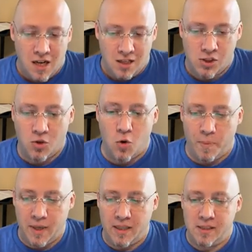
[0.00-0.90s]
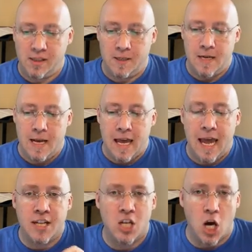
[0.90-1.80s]
and scorpions
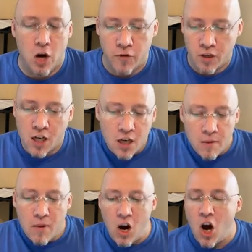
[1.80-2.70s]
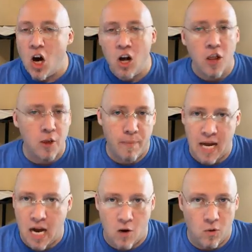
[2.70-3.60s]
and to overcome all the
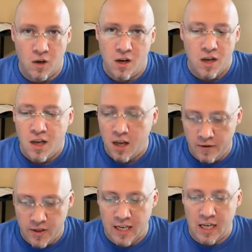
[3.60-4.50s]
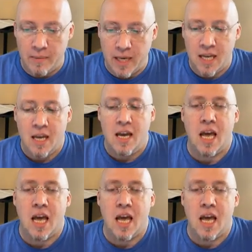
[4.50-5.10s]
power of the enemy,